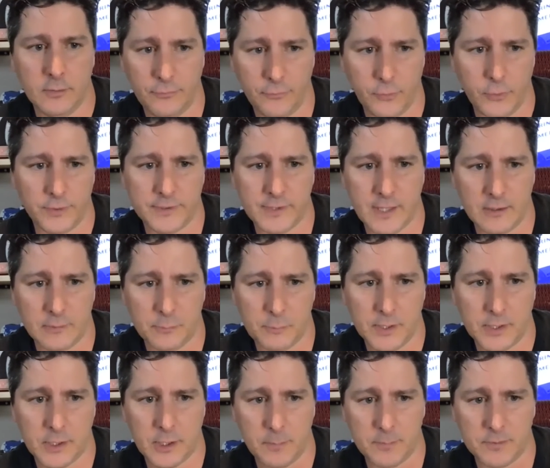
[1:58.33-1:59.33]
full-size
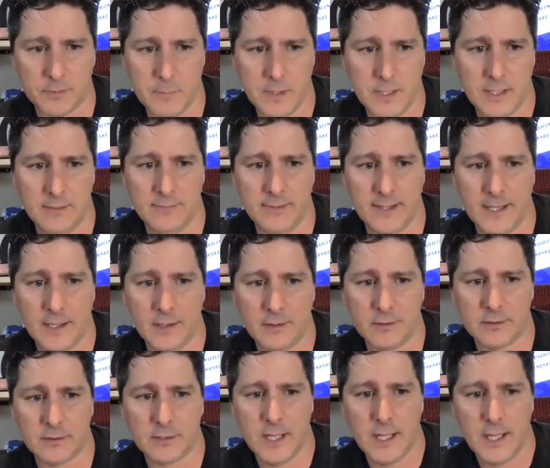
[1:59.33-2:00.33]
pickups,
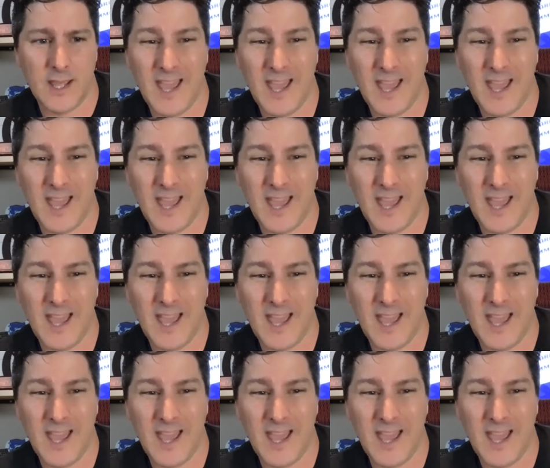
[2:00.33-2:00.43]
minivans.